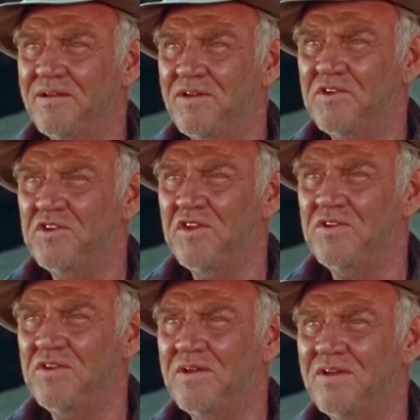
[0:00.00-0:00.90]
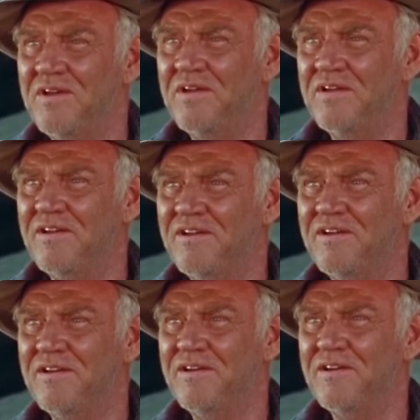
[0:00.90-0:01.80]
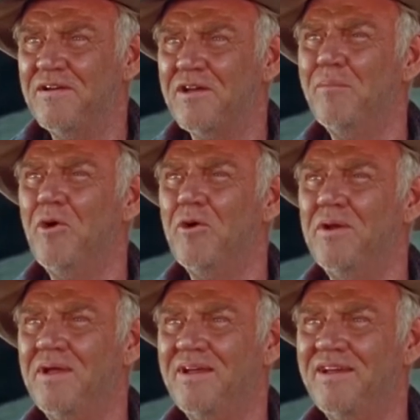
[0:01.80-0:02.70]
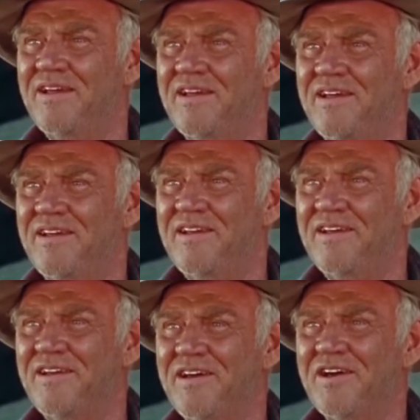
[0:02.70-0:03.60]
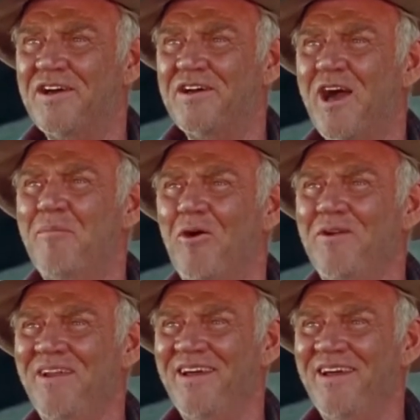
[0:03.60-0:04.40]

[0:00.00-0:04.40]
It says, come on. Come on.